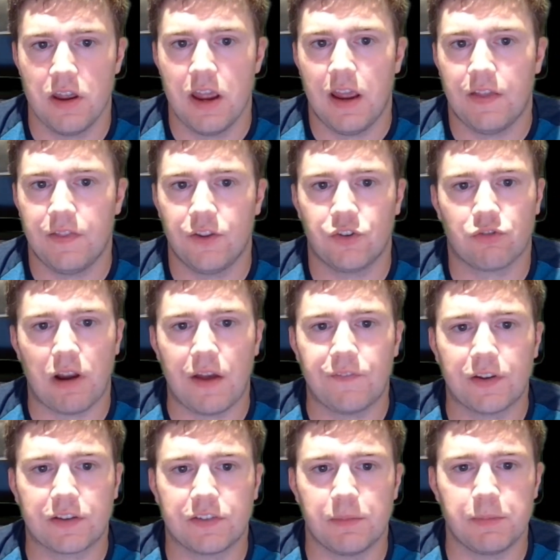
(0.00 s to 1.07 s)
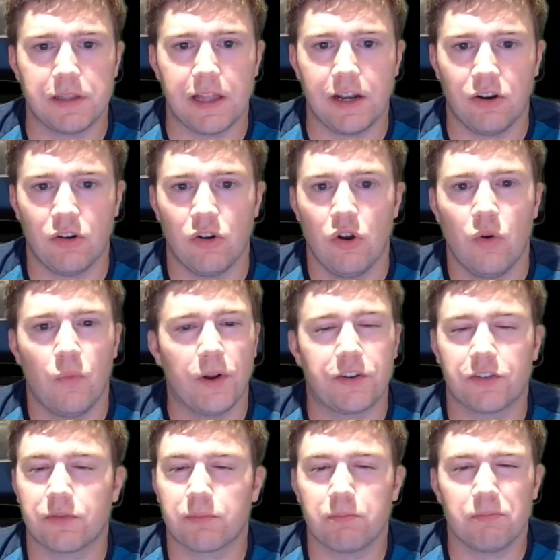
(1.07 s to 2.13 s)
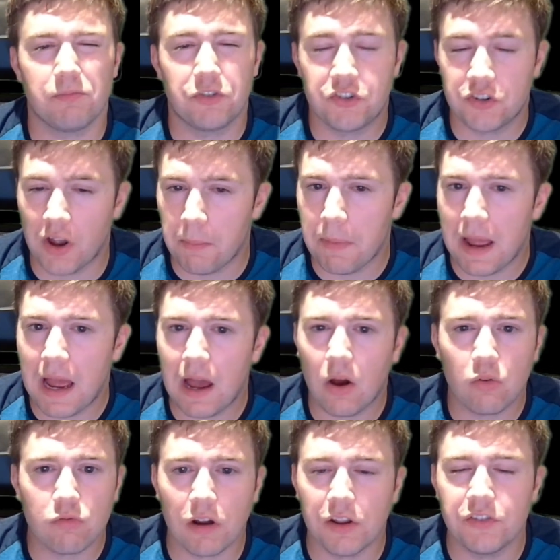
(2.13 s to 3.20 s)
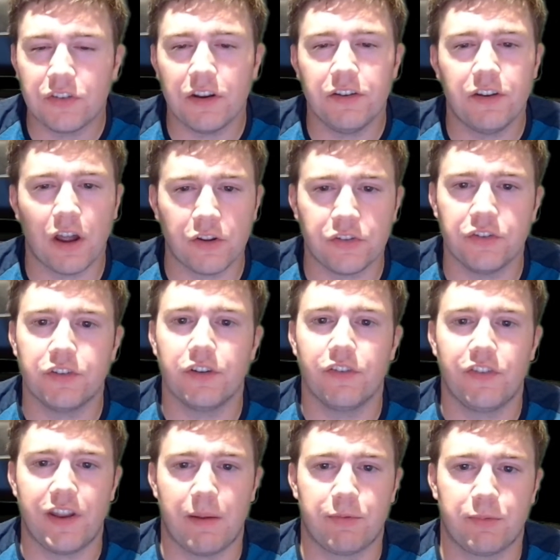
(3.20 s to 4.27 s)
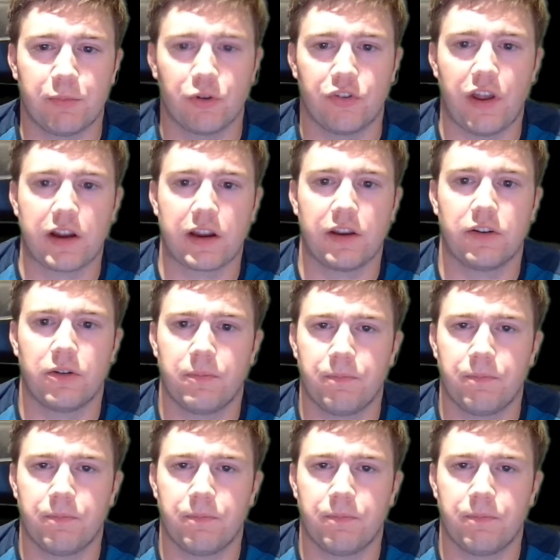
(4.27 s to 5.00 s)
and this traffic simulator, which somehow runs at dozens of steps per second.